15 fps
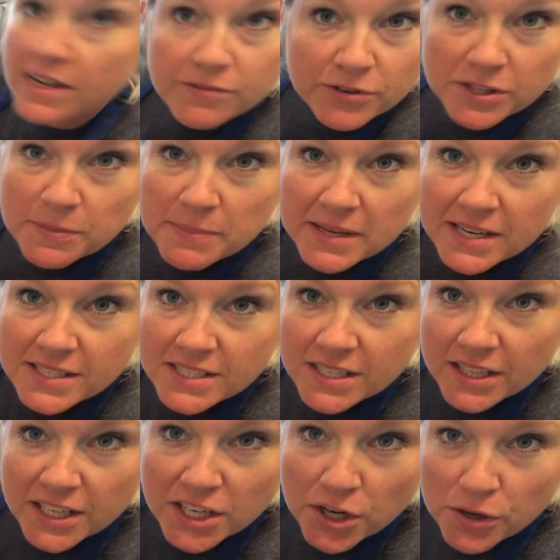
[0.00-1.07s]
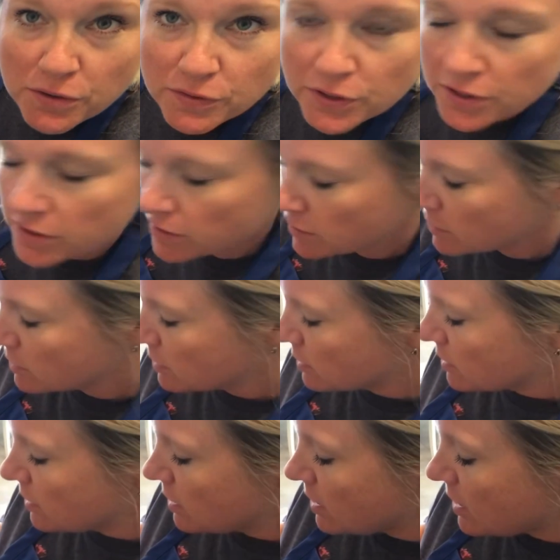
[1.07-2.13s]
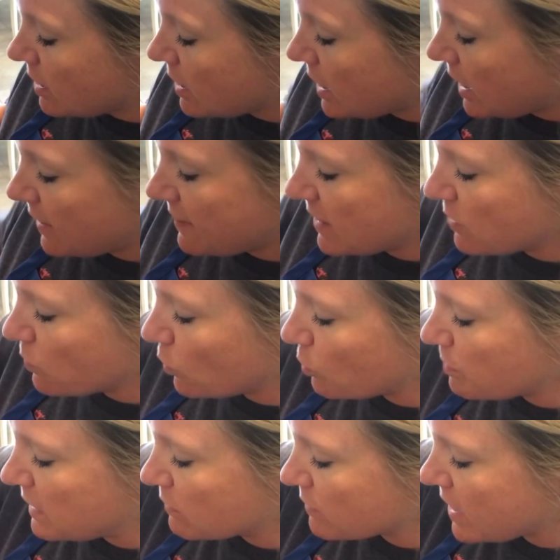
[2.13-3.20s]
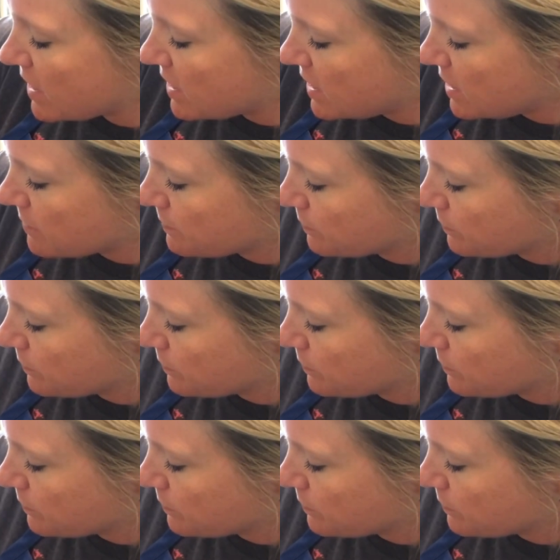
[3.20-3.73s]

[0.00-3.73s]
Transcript: for the minute to click over, and then we'll be ready